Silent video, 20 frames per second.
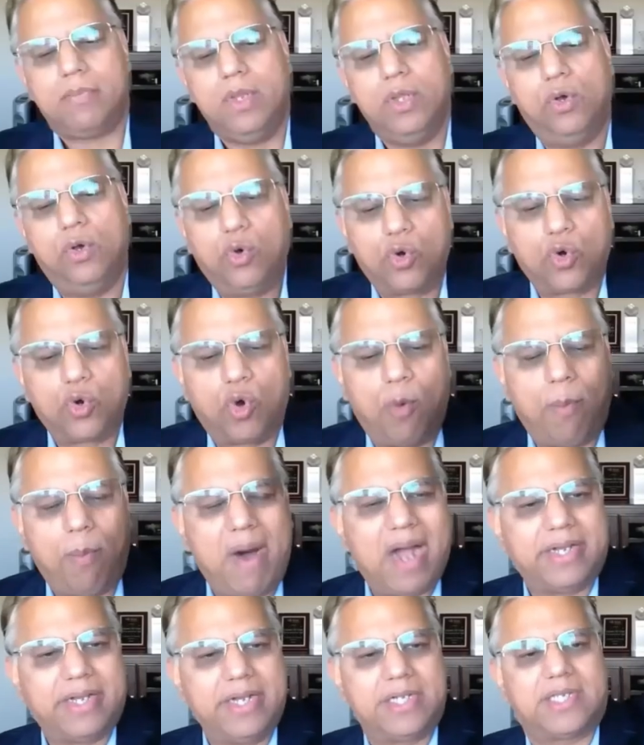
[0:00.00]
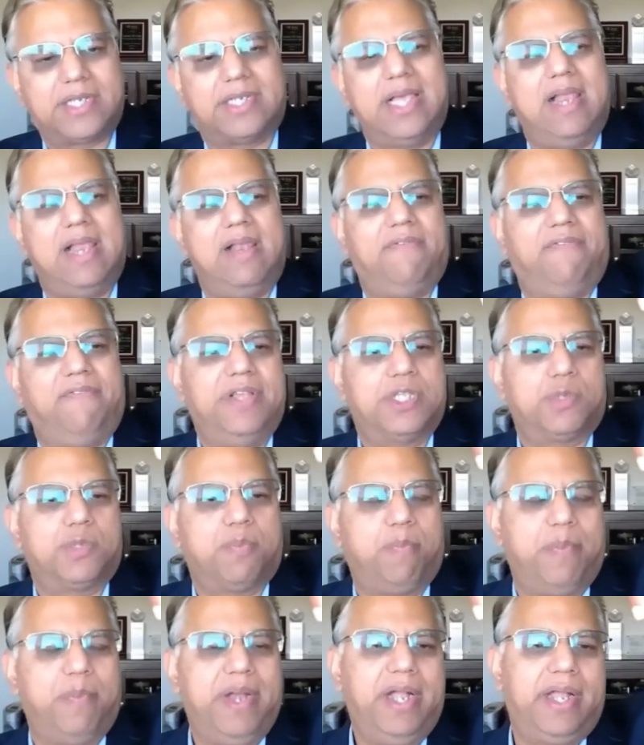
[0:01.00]
robot itself is
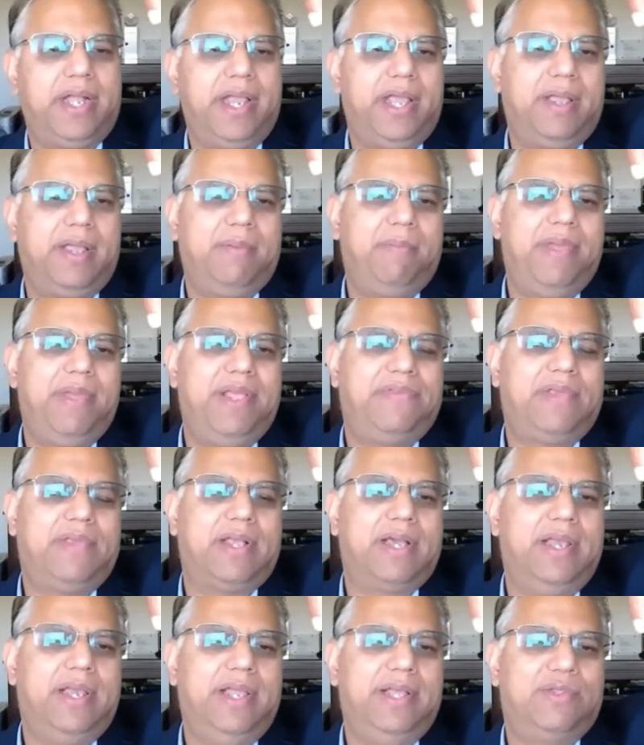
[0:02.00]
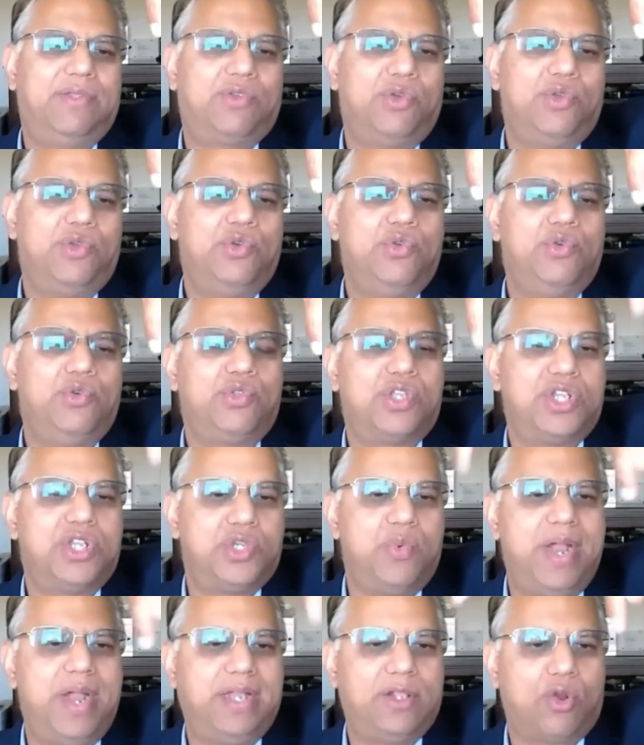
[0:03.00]
printing basically. So you, you
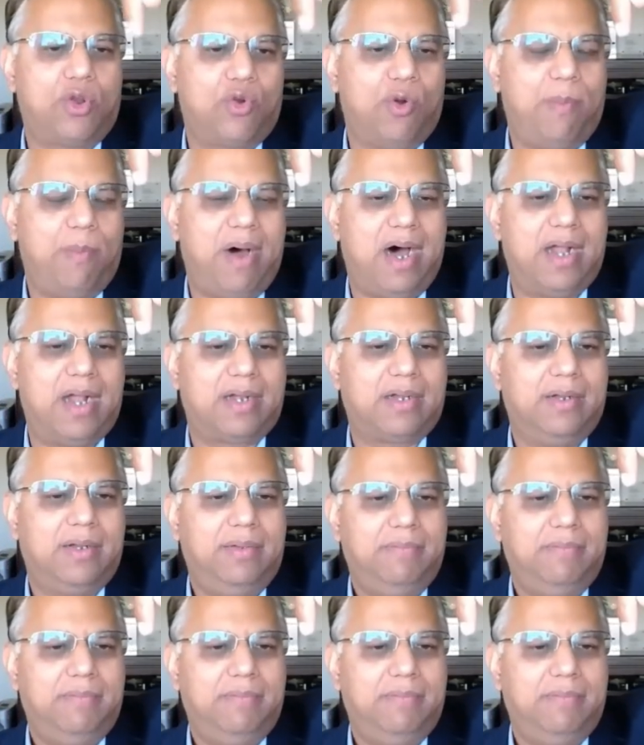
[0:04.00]
situate the robot